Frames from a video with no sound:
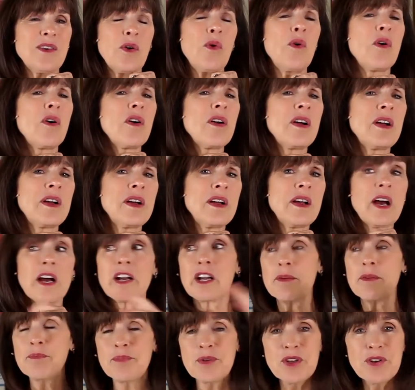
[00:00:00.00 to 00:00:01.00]
or a
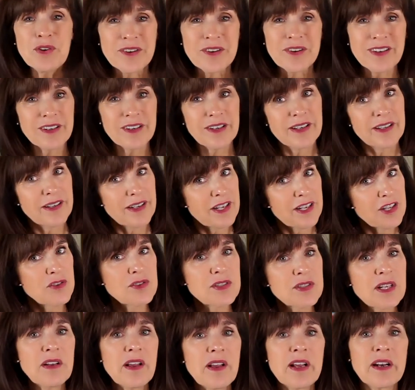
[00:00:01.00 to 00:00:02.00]
computer, and I
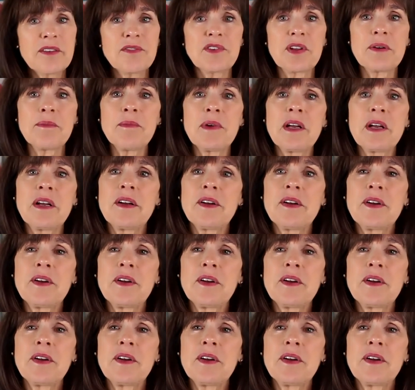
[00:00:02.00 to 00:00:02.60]
use a lot of them,